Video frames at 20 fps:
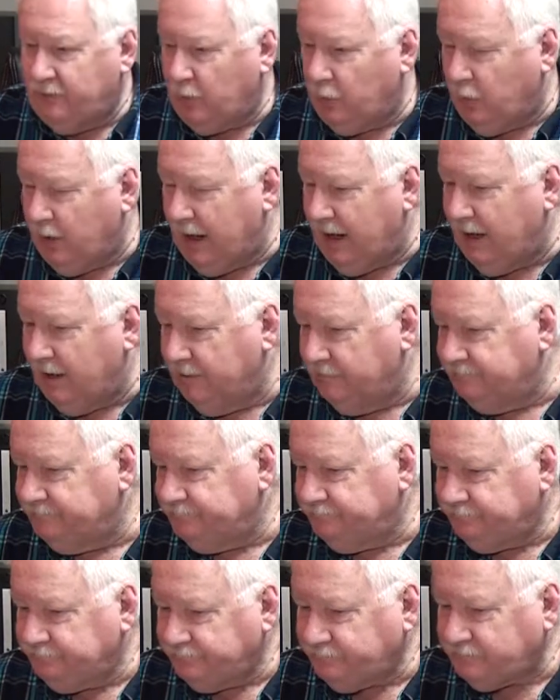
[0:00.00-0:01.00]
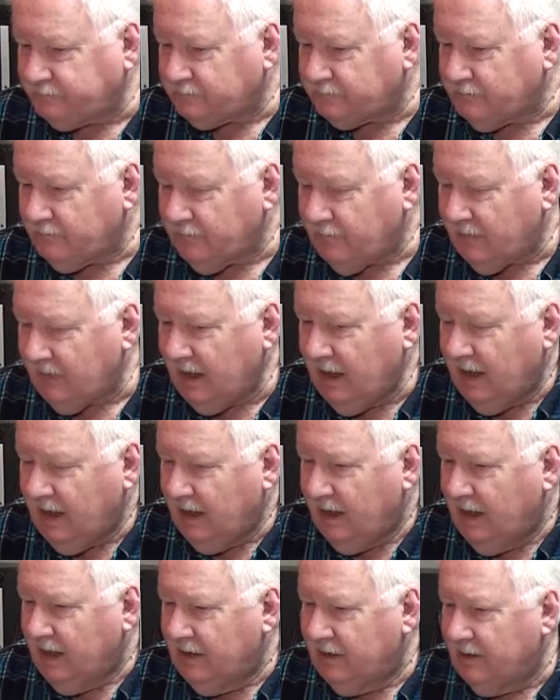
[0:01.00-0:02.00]
where
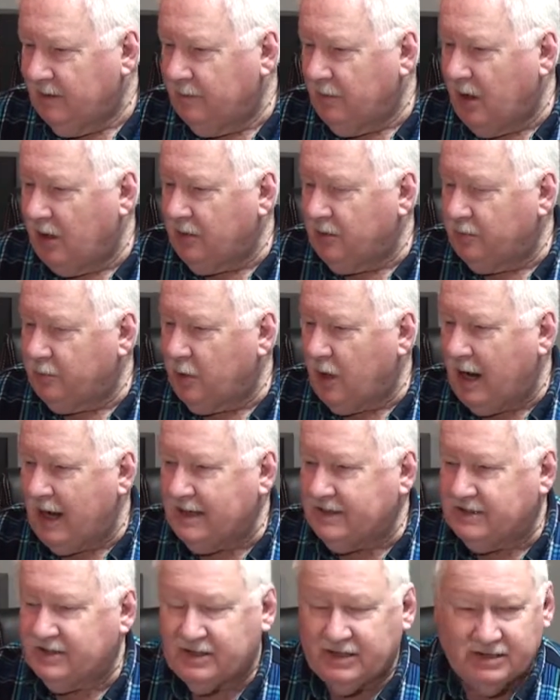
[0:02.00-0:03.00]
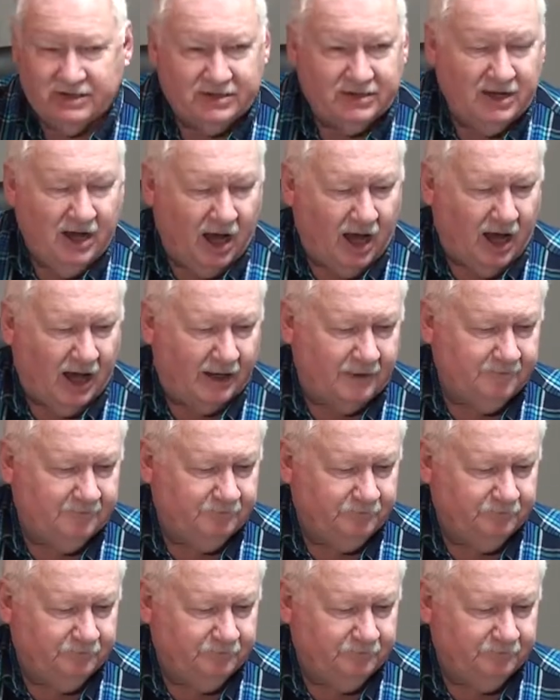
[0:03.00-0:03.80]
the monoprice does not.